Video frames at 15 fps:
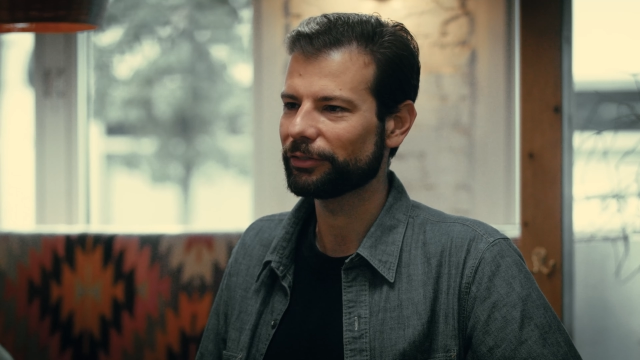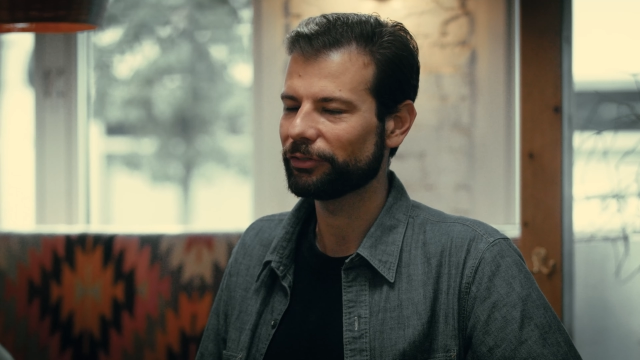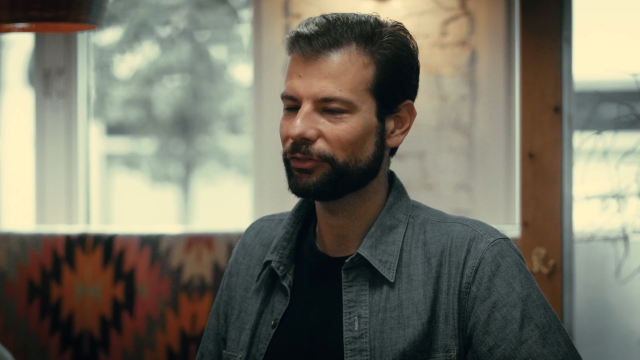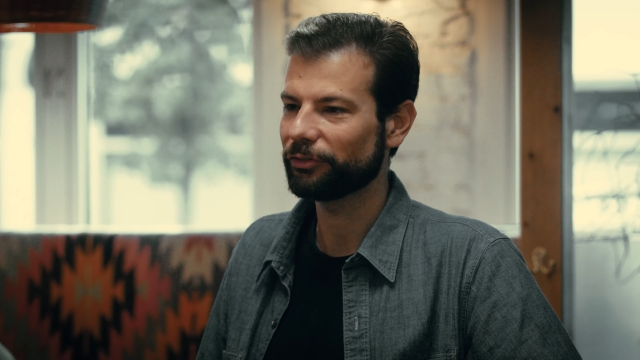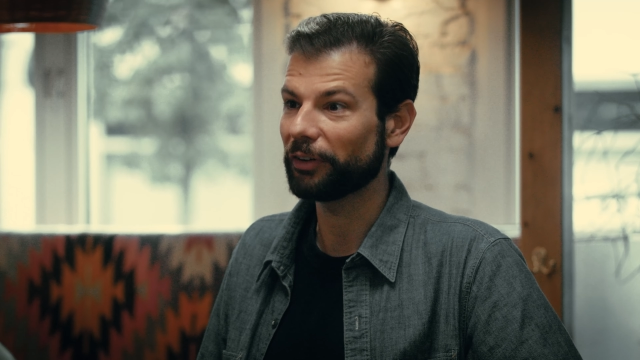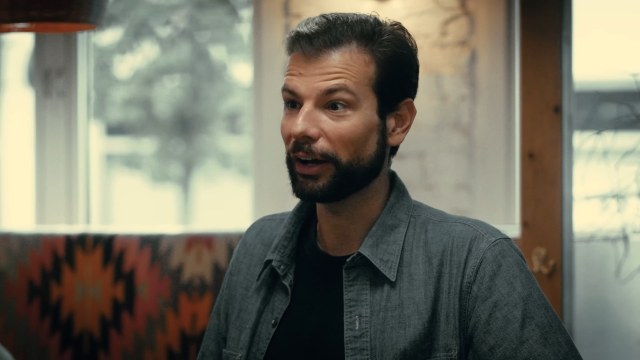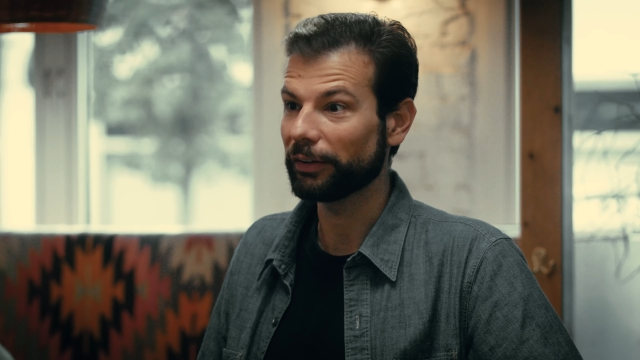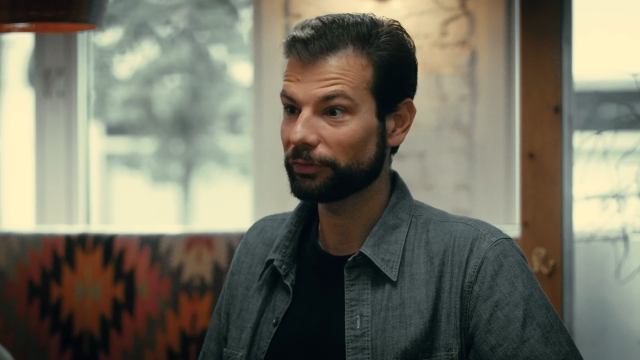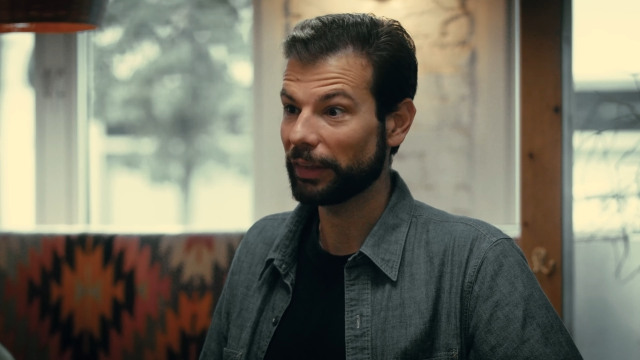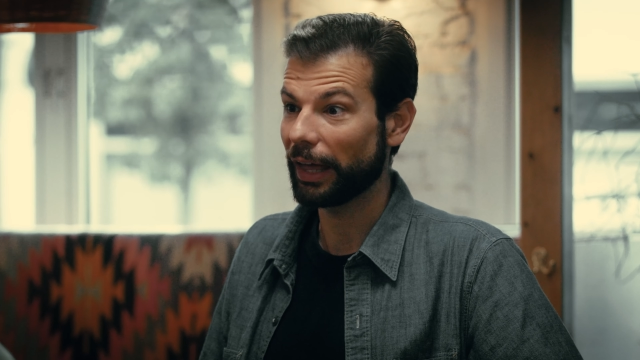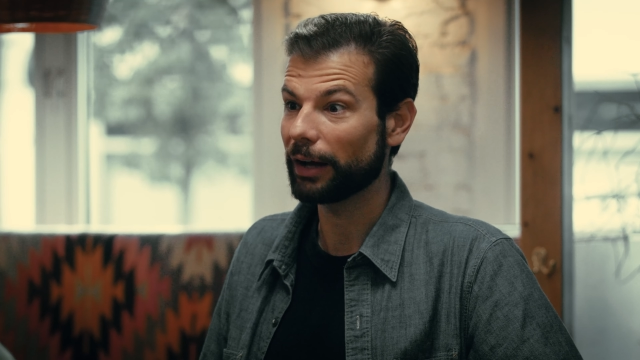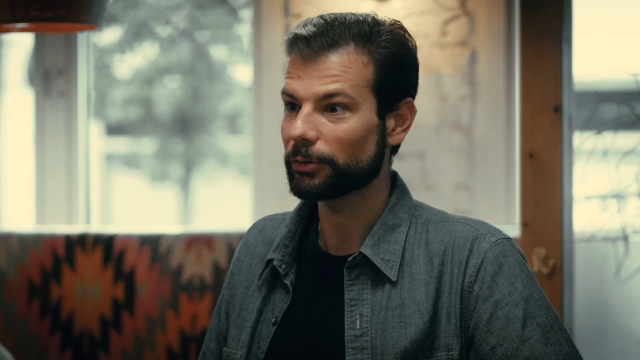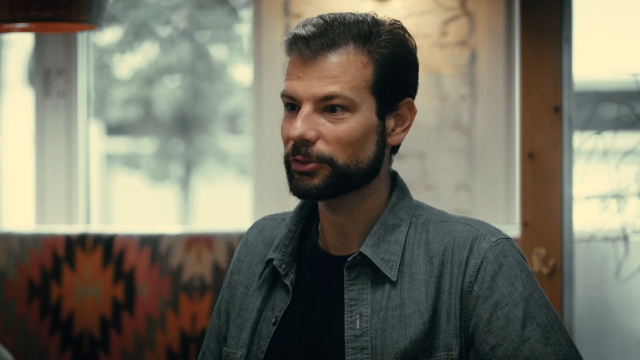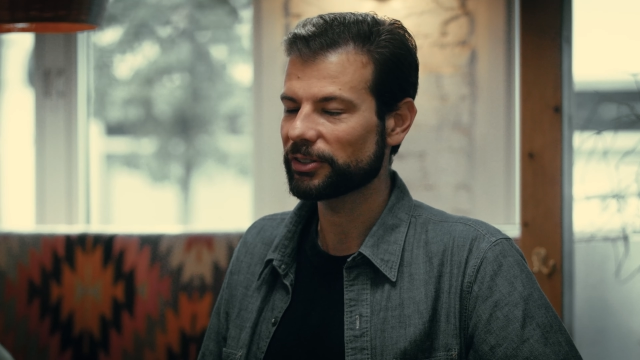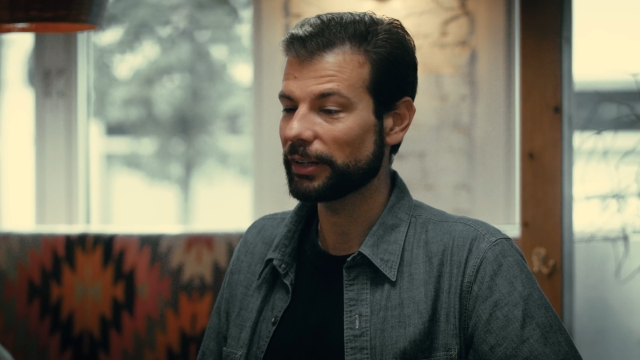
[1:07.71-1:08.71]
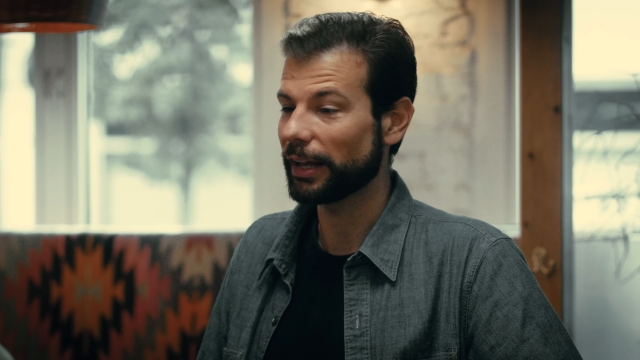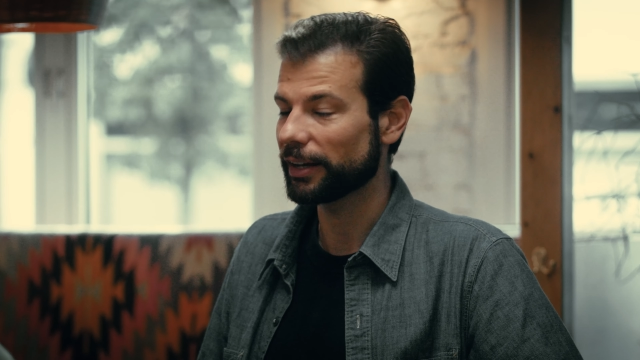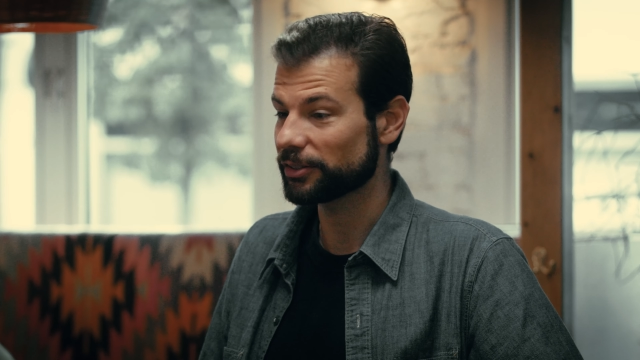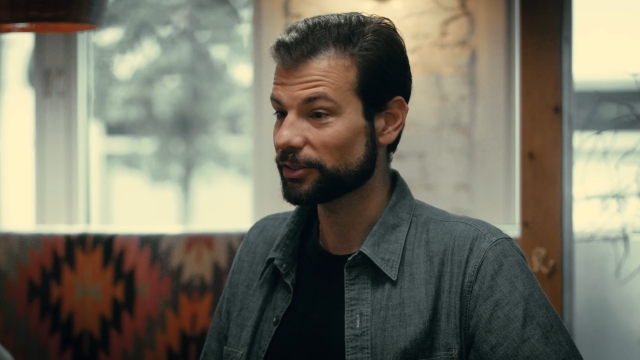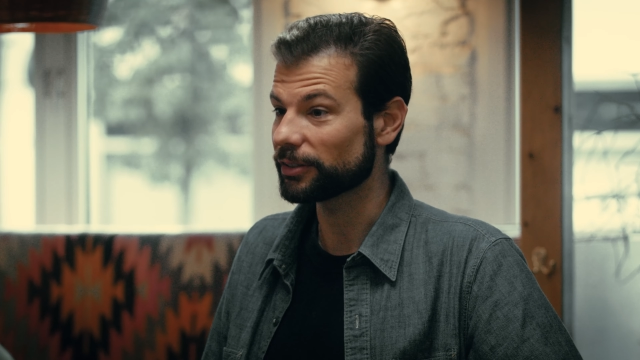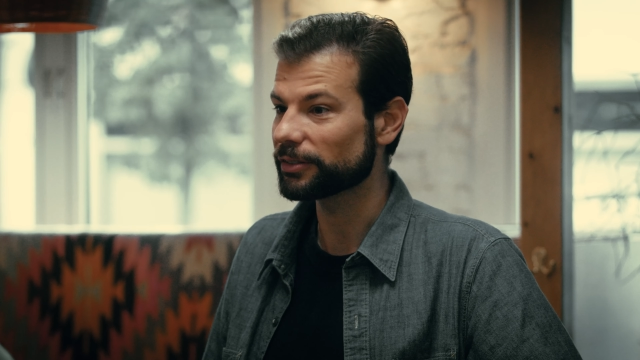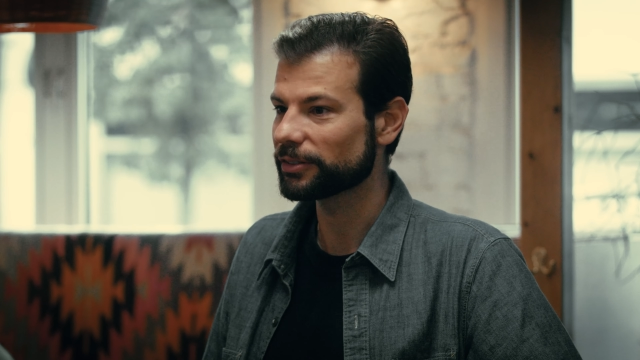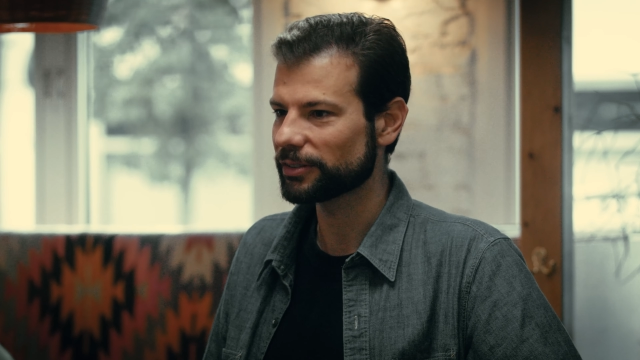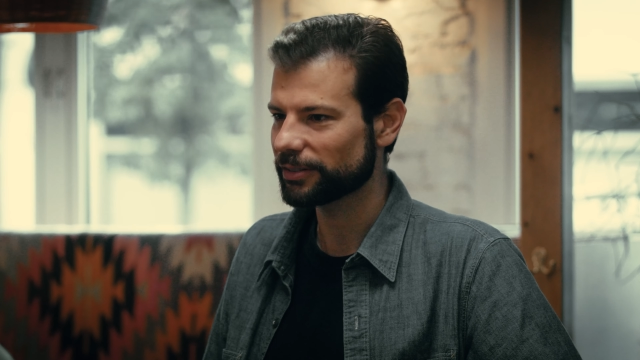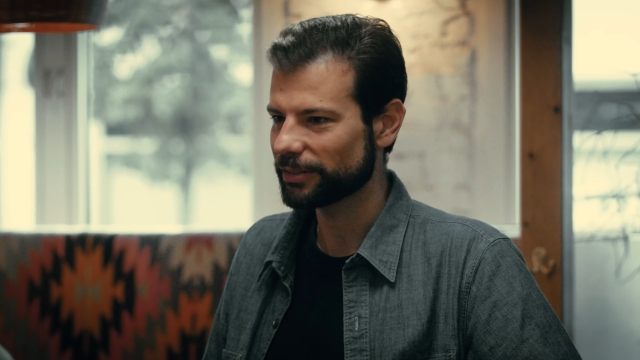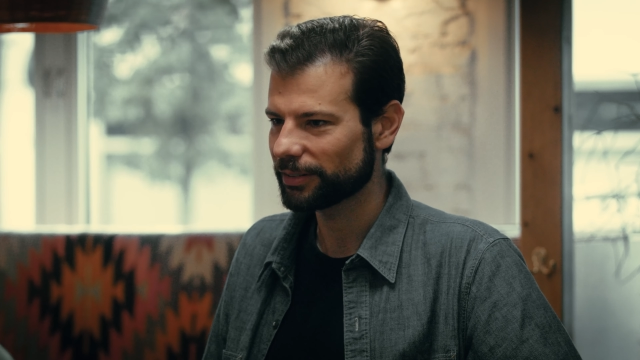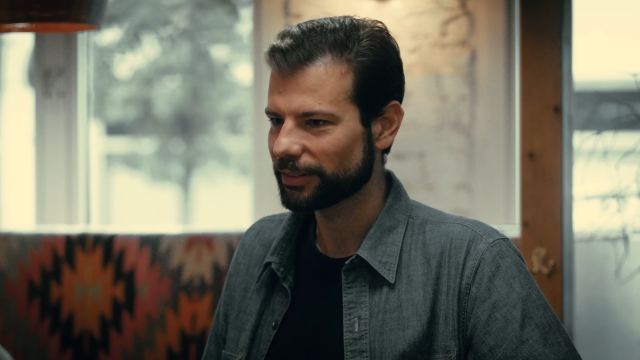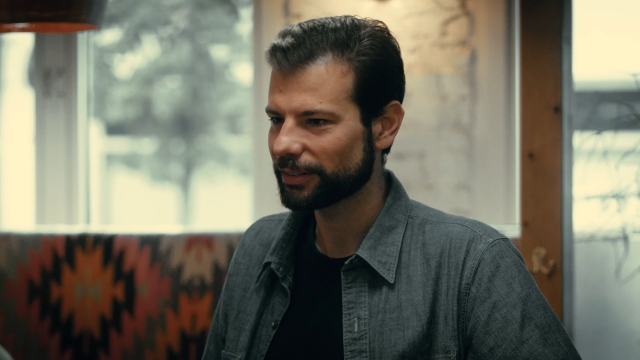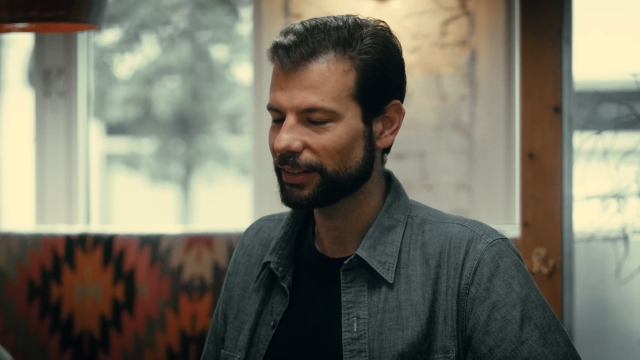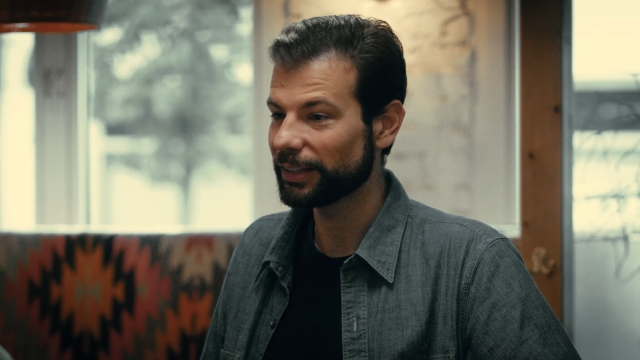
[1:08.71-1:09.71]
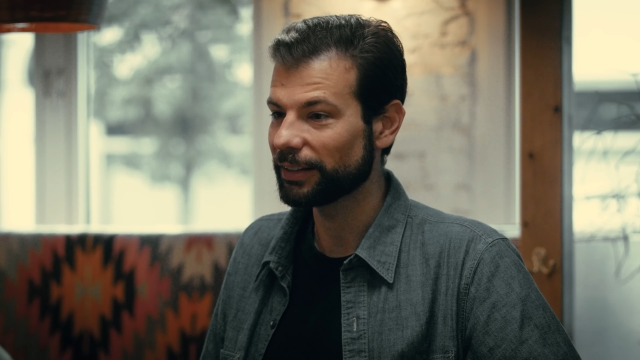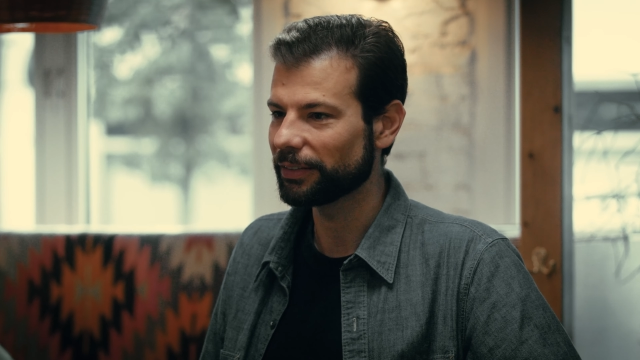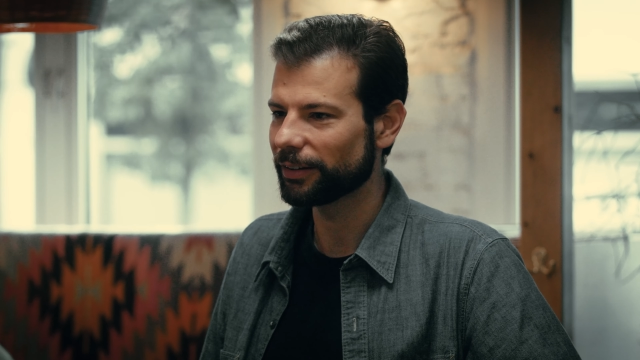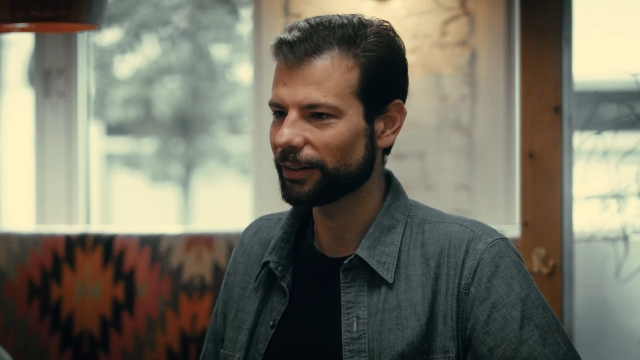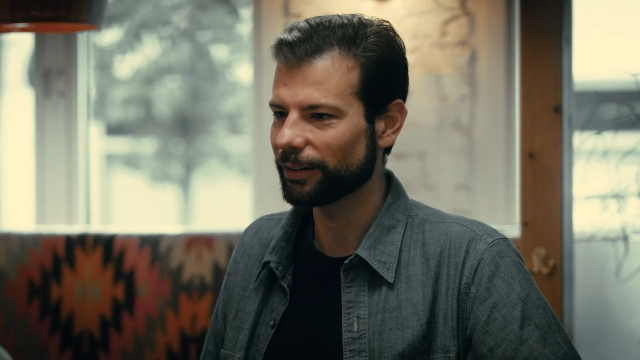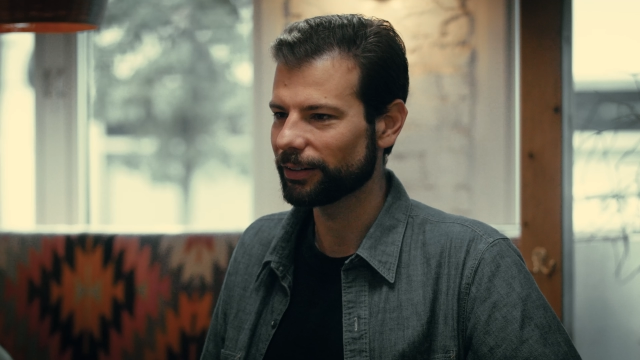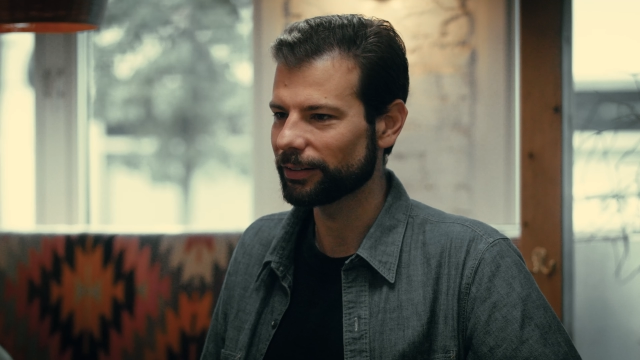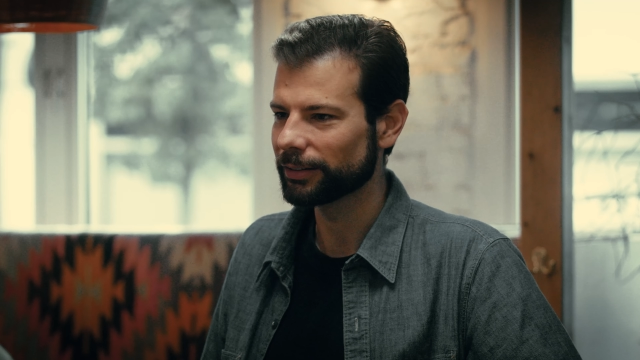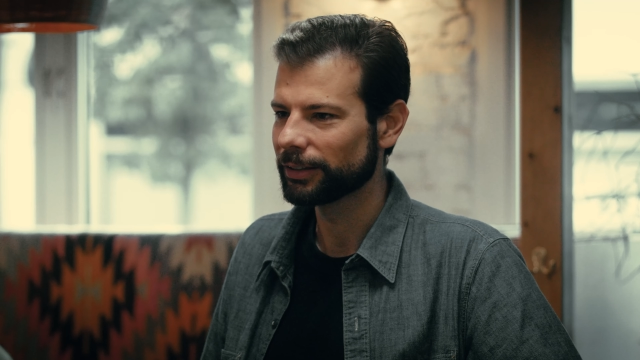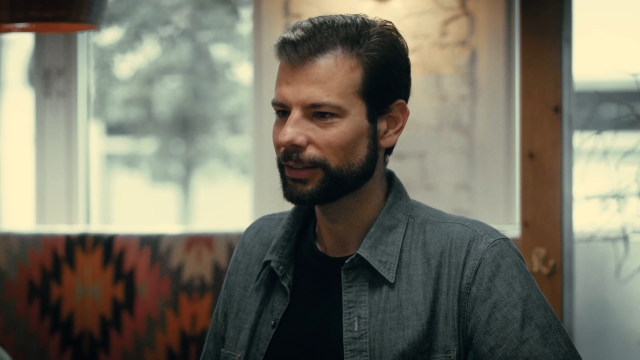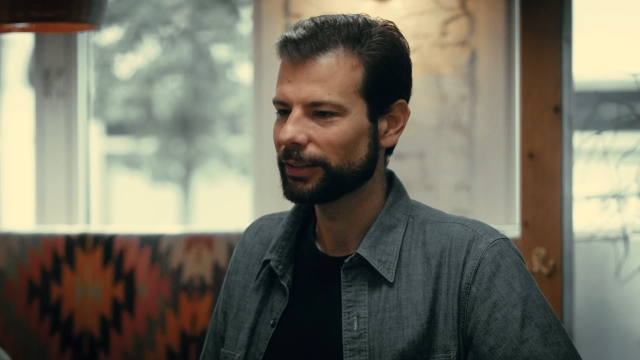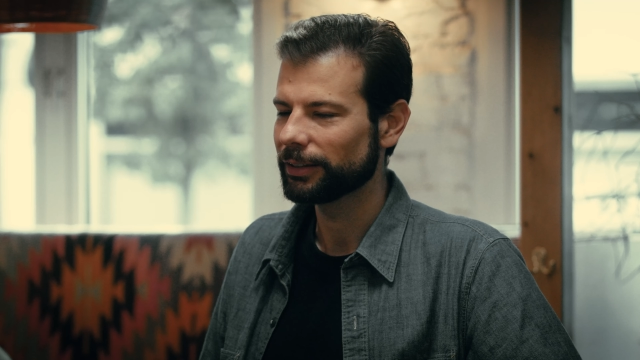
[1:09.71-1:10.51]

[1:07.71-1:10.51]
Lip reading: 5,000 assets in there